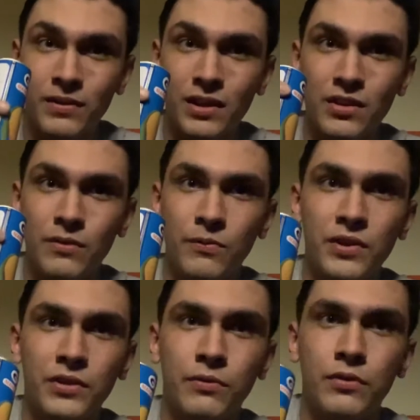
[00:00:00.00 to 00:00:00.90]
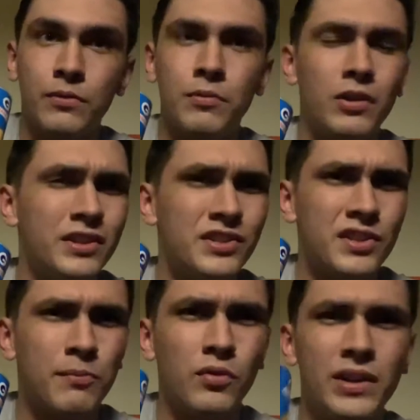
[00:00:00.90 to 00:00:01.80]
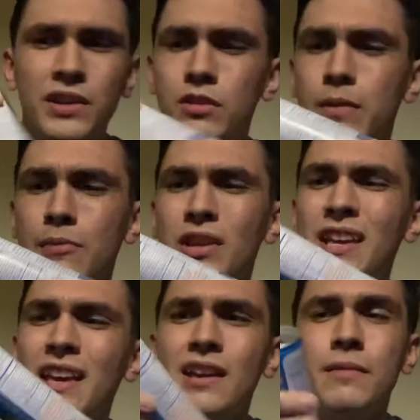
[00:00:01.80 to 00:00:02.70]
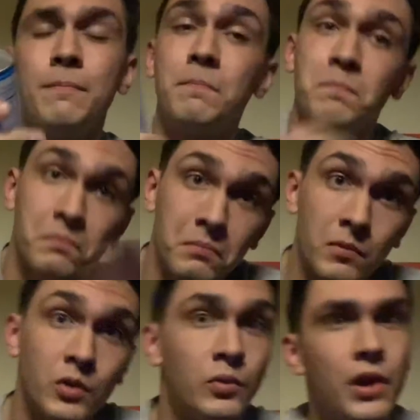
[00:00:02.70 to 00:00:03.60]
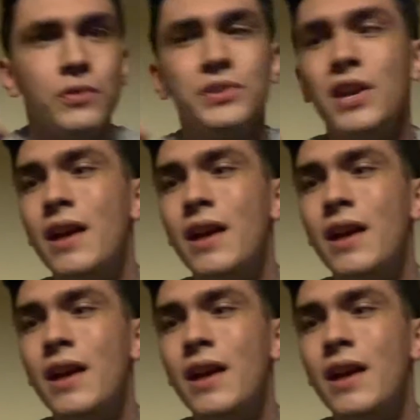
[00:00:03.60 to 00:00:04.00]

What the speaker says: that you can feel for probably just the print or maybe the can. Who knows?